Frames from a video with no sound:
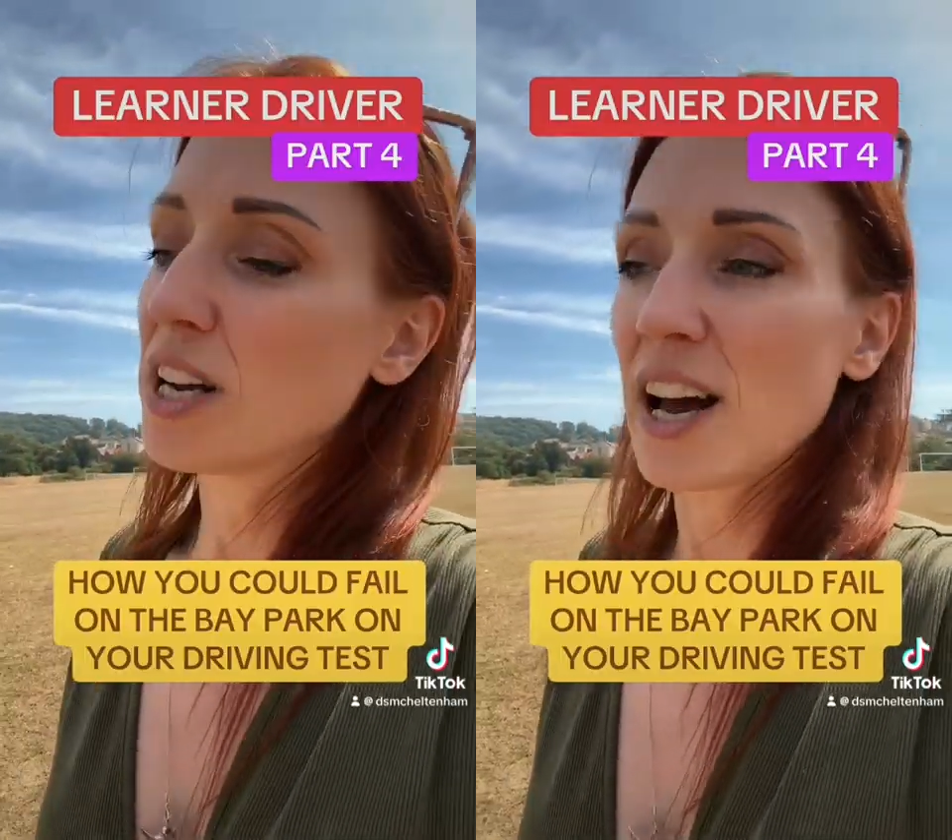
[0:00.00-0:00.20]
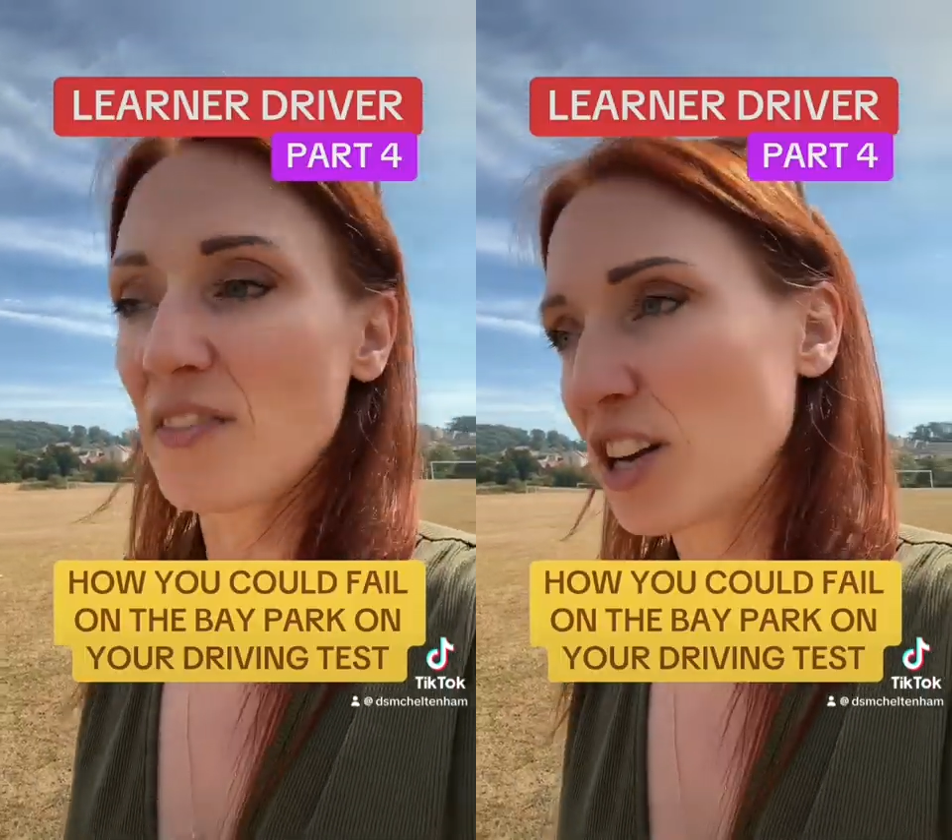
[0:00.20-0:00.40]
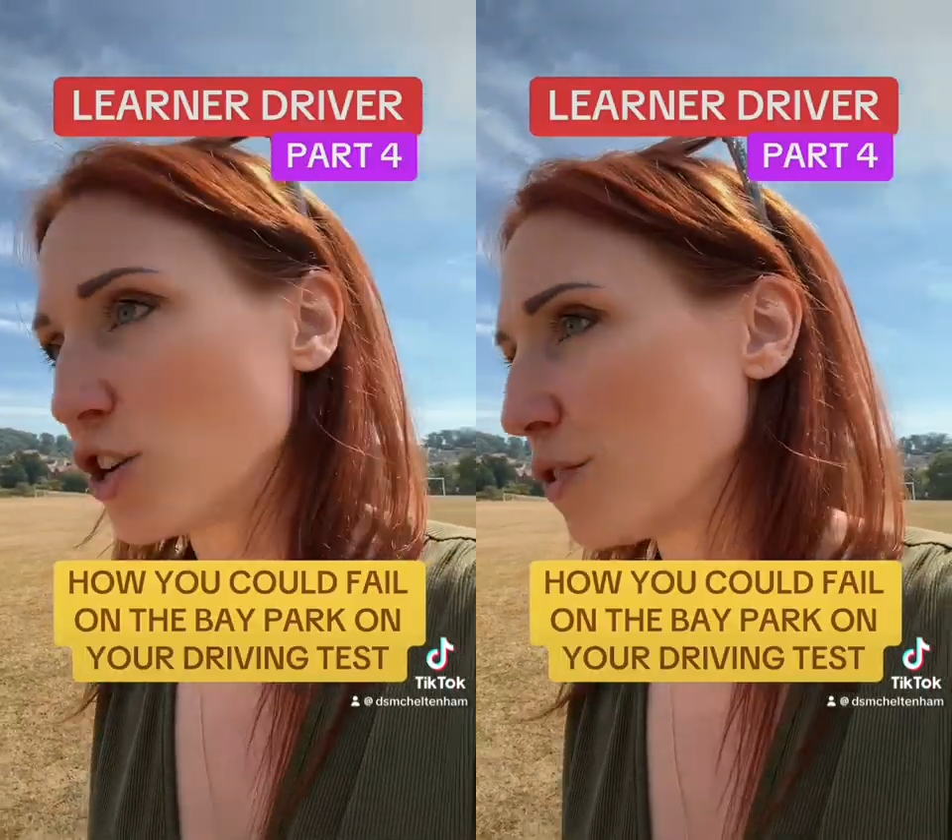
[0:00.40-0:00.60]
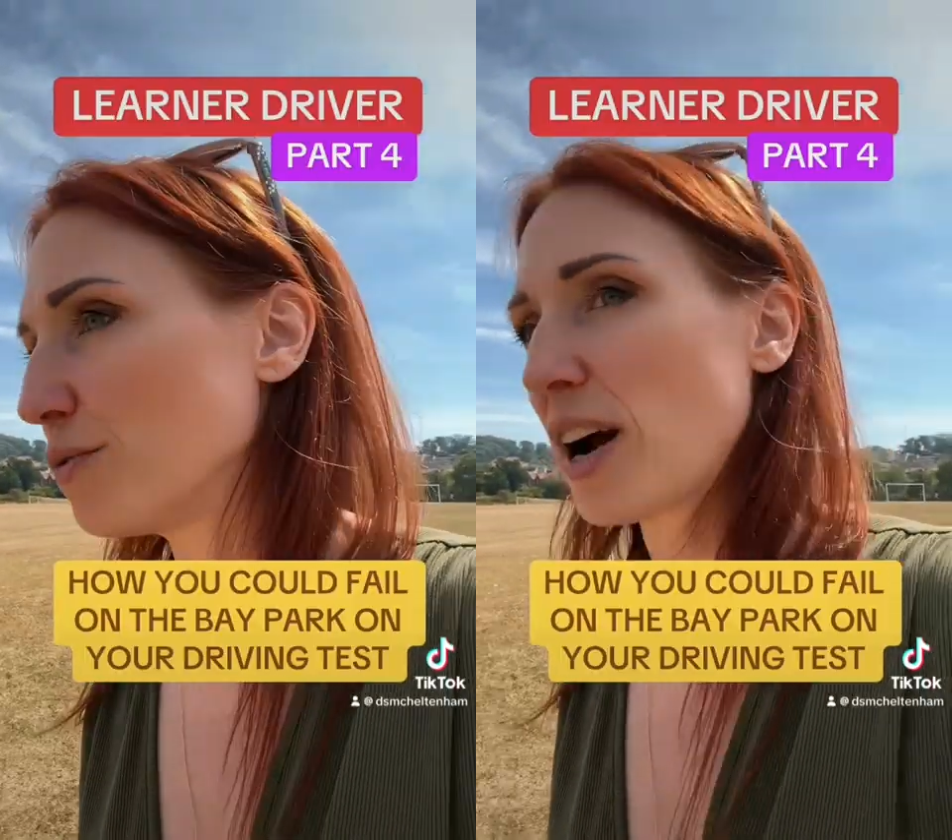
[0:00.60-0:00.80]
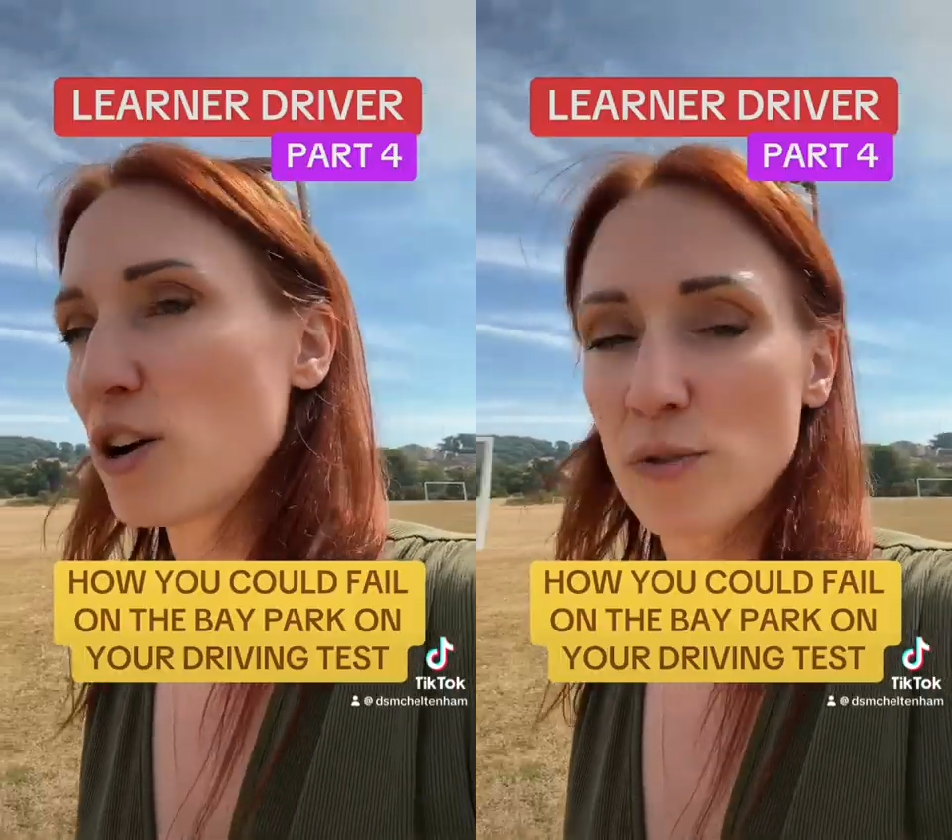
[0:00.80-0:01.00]
and then you can
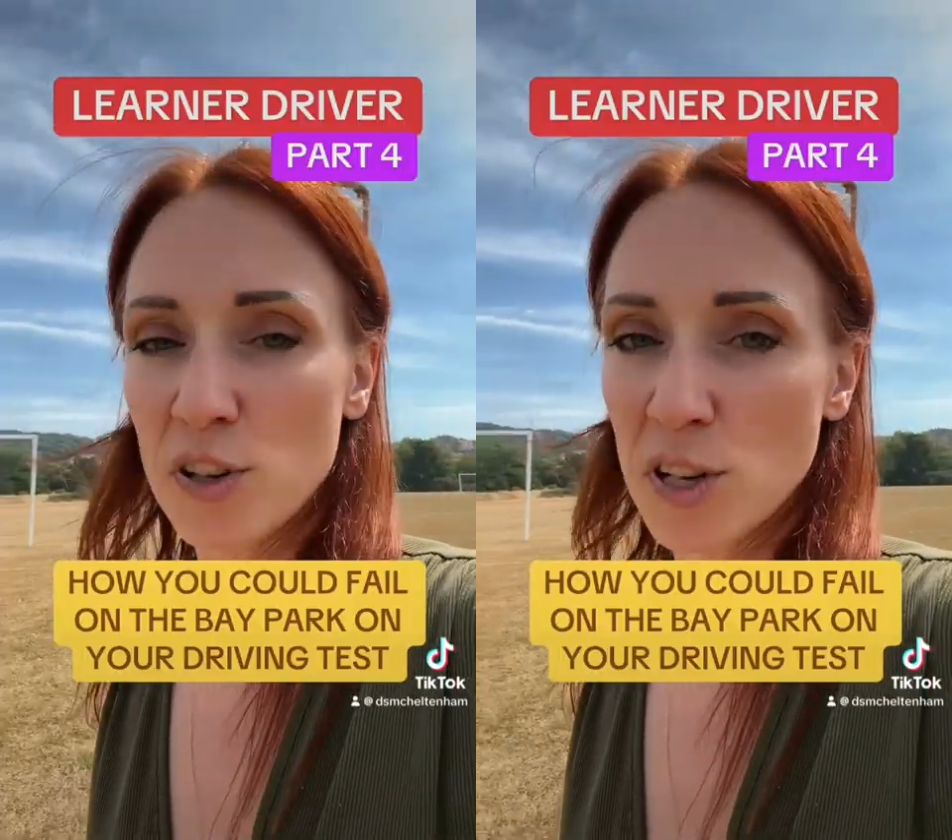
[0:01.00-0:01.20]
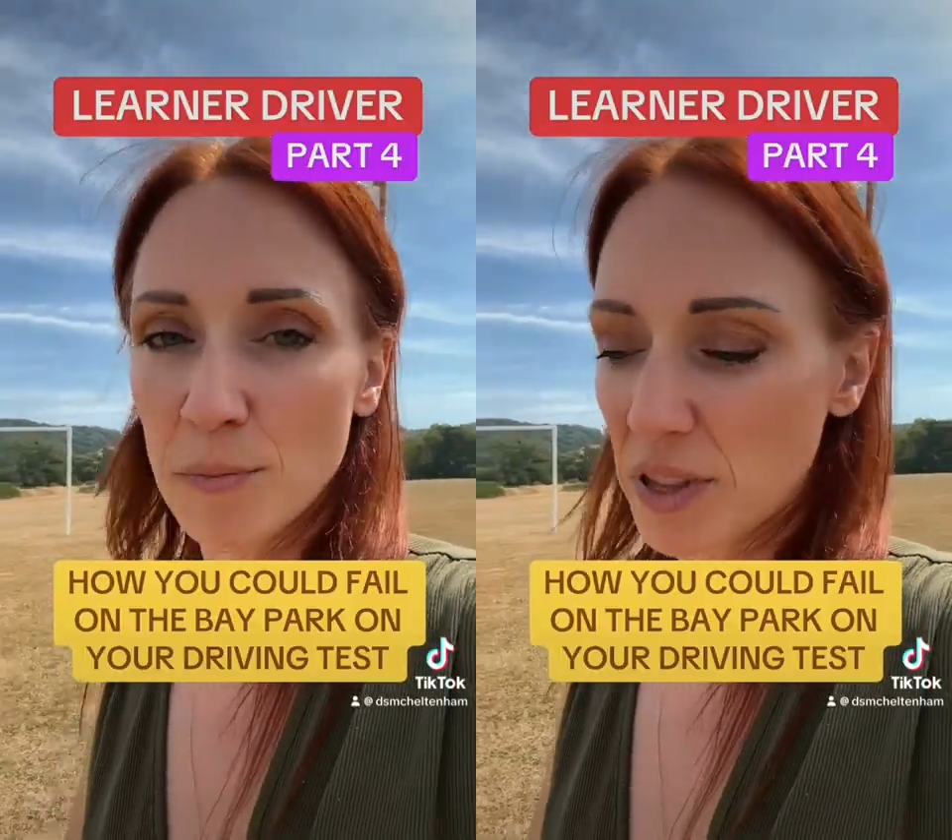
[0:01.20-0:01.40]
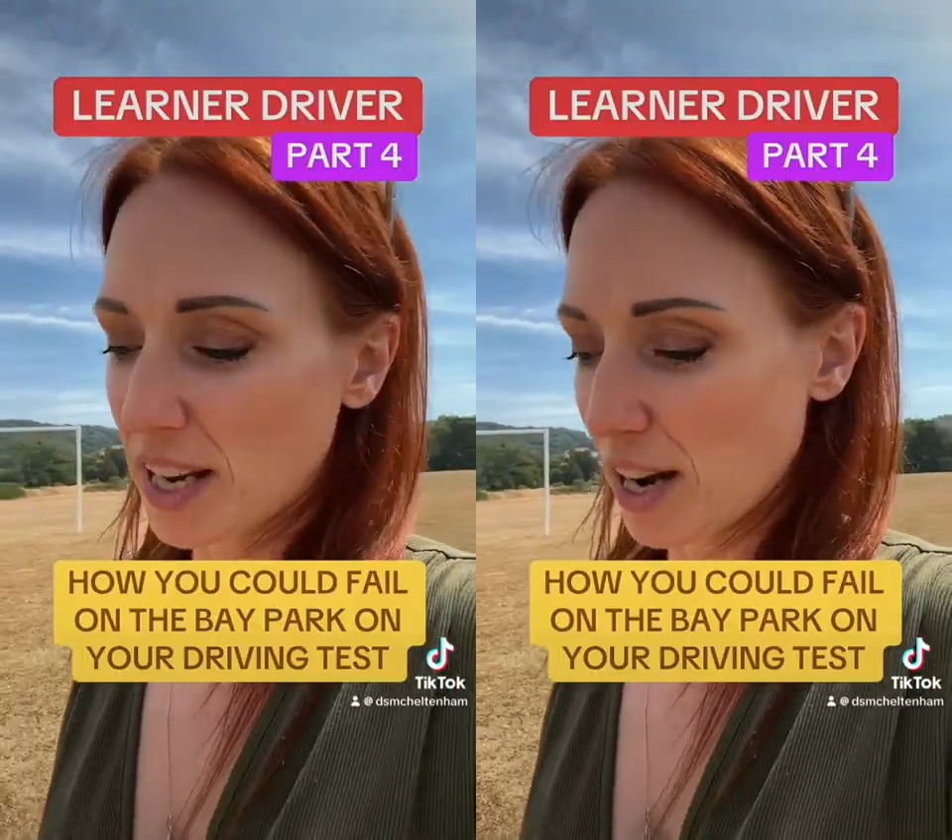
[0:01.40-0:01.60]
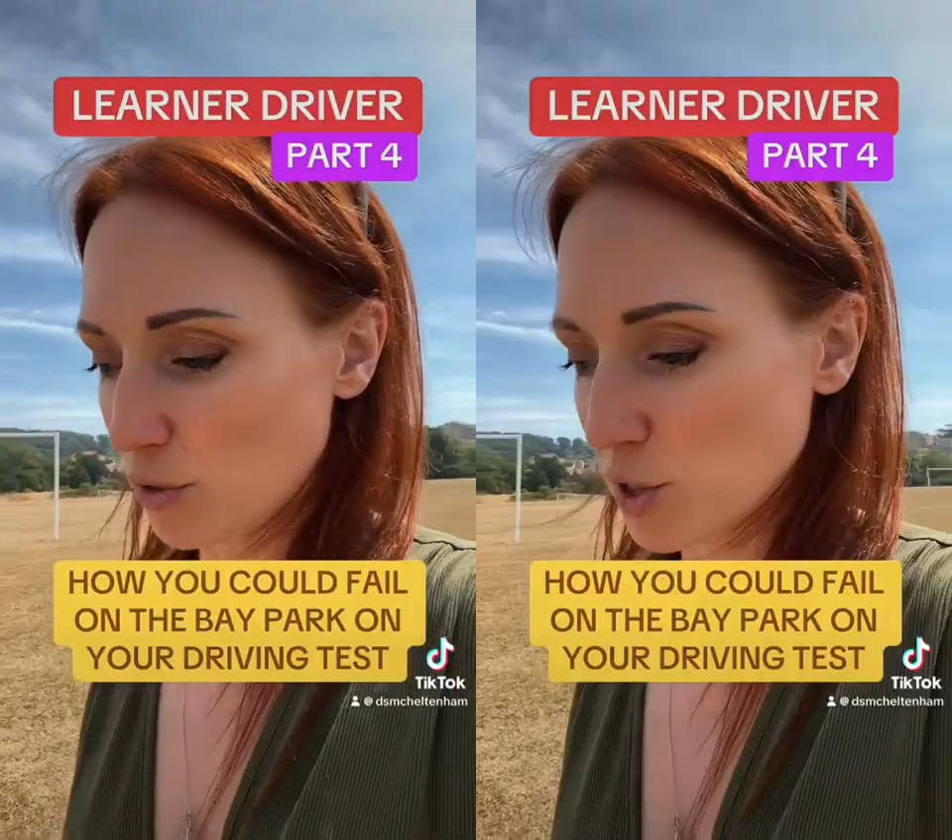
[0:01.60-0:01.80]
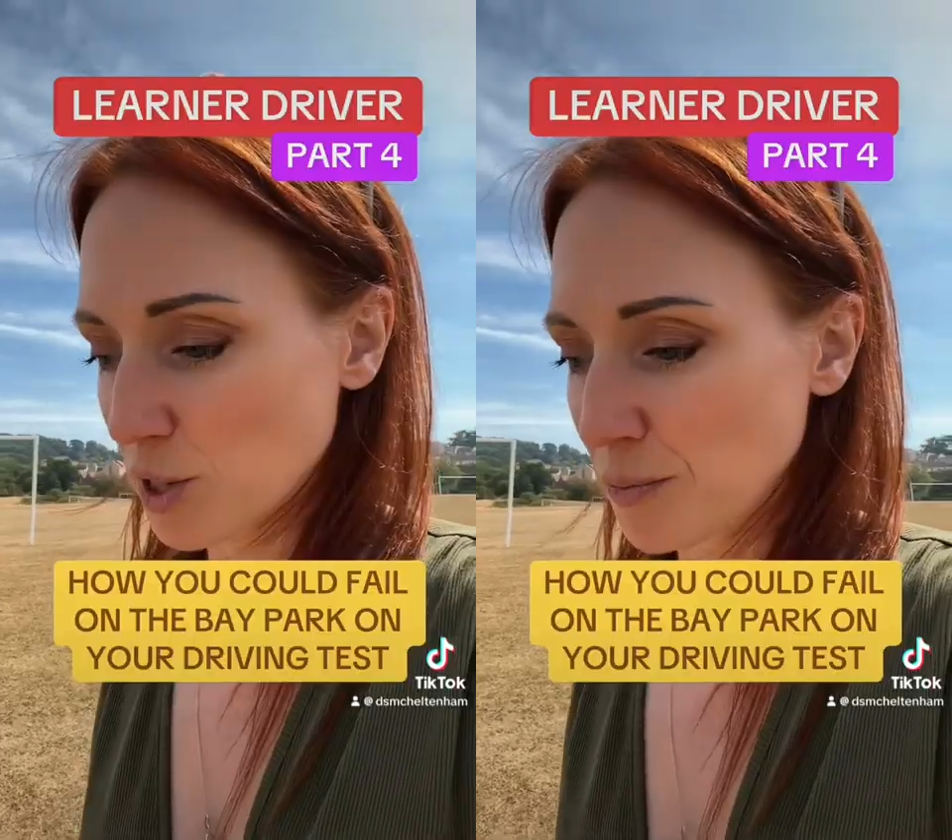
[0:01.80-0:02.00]
fail for something
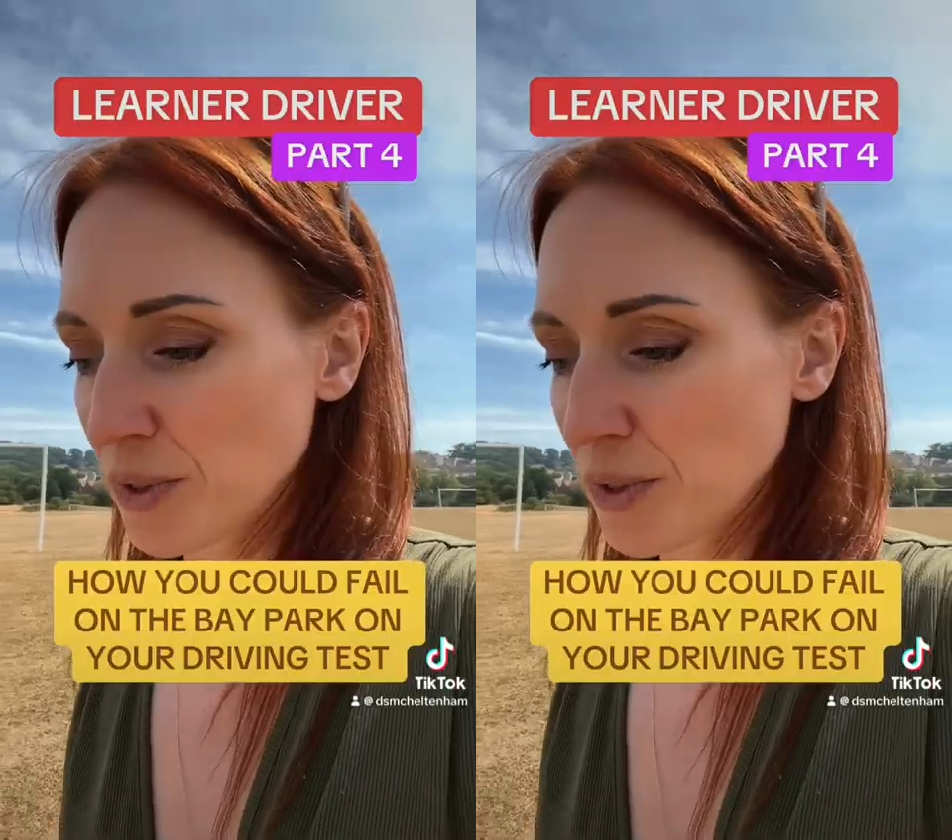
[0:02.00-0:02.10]
else.